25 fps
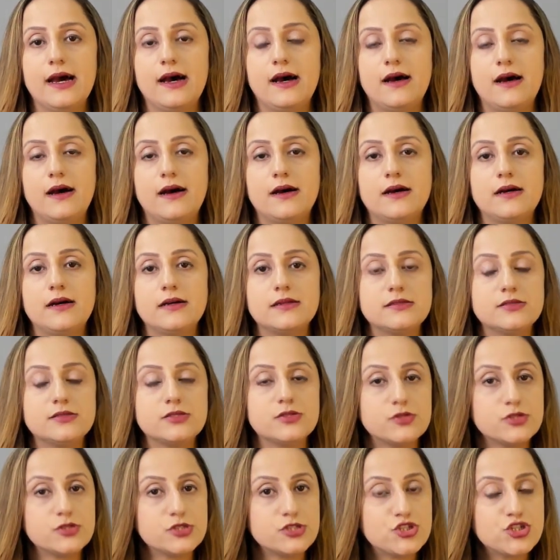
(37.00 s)
Uh,
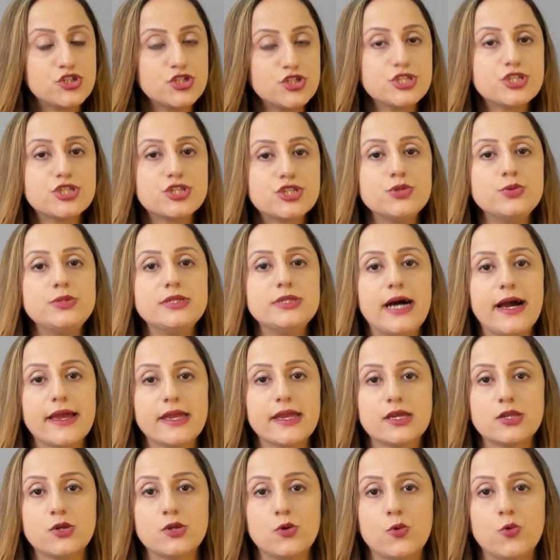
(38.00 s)
just to
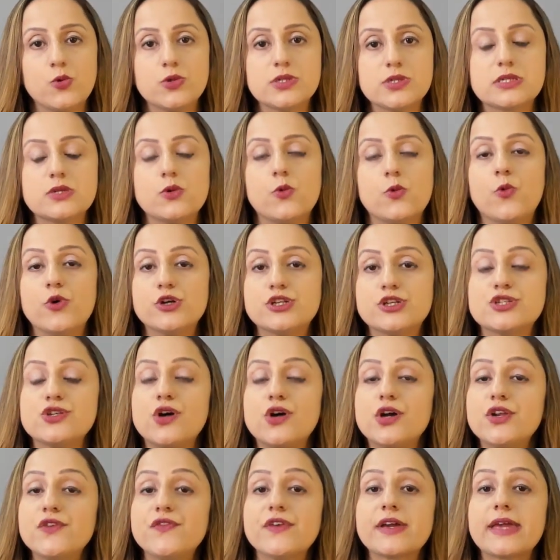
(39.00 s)
diagnose what
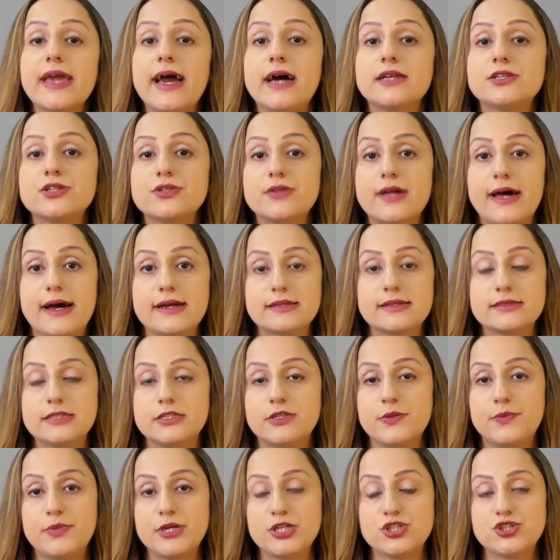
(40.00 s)
sort of a cataract
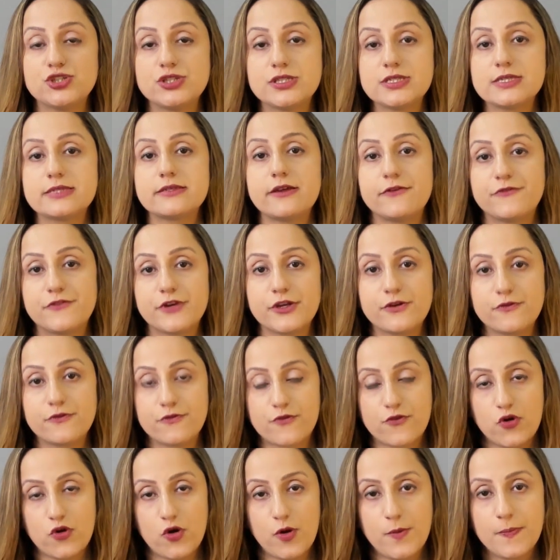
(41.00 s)
that the patient is suffering
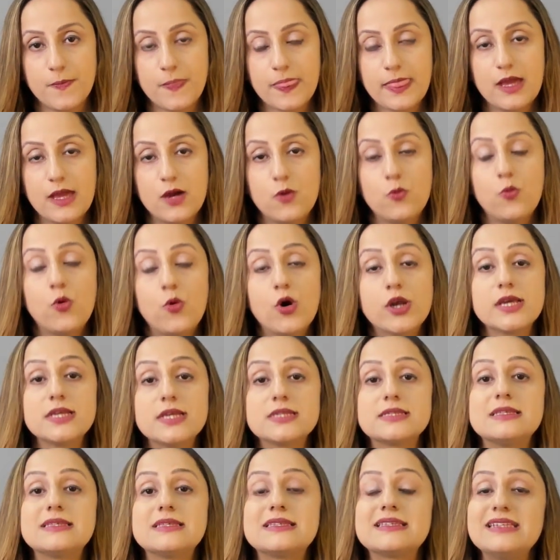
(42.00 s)
from. What
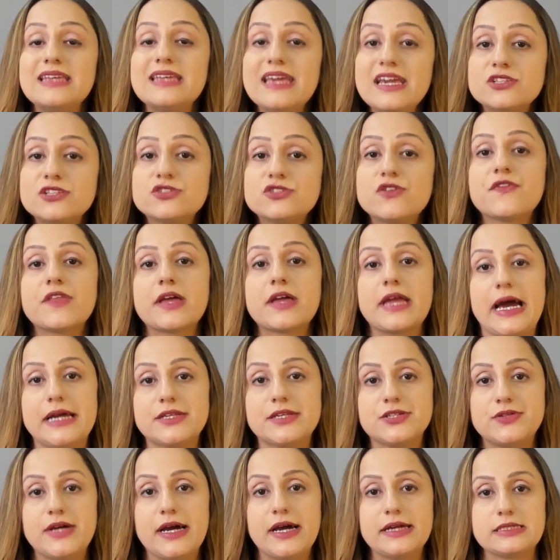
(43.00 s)
is the stage of the
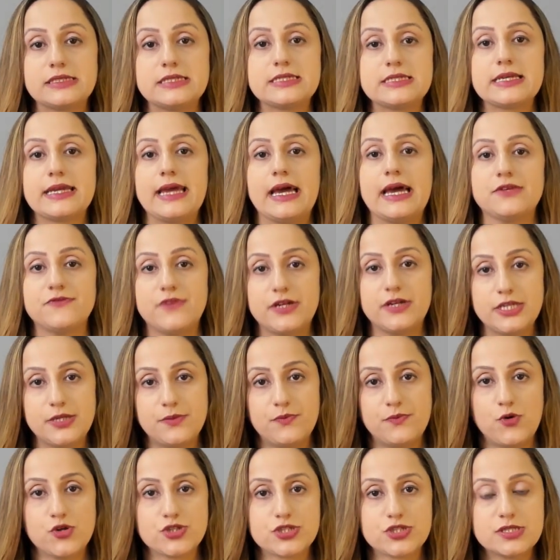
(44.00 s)
cataract is again very
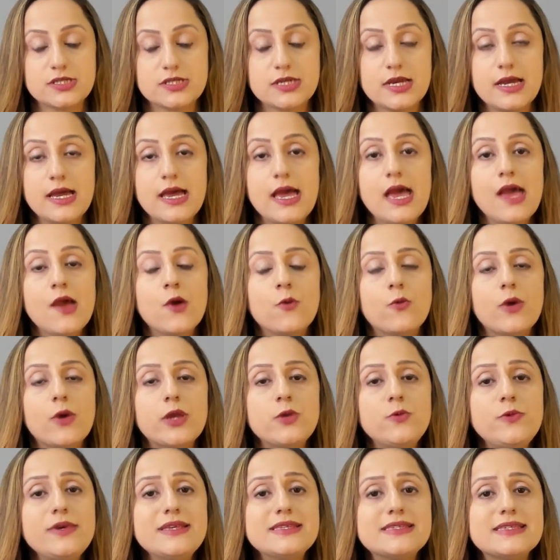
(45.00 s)
important.
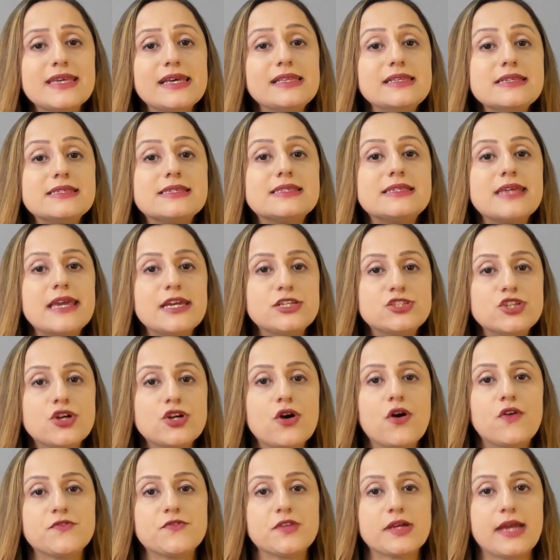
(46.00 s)
When we say the
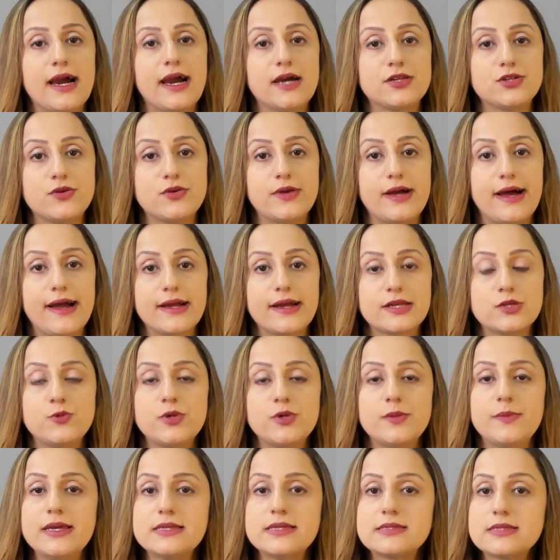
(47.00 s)
staging of the cataract,
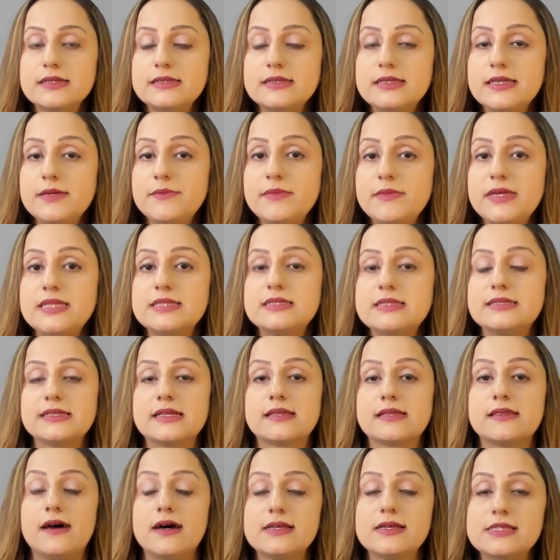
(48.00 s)
we basically mean
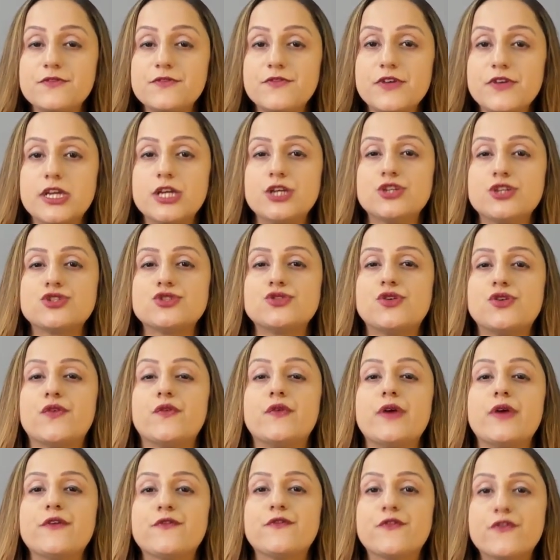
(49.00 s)
the classification
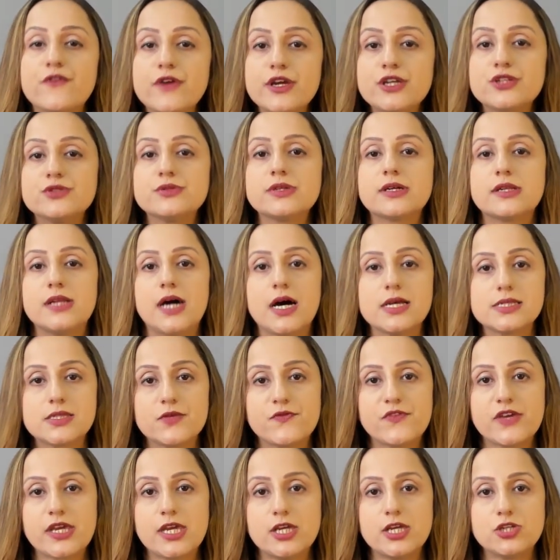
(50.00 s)
or referring to the
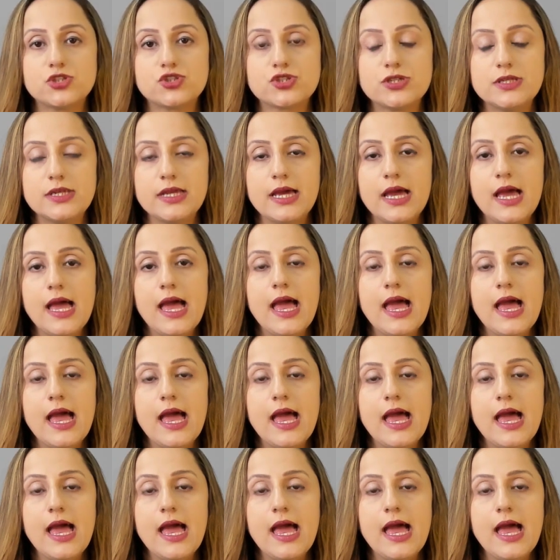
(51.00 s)
classification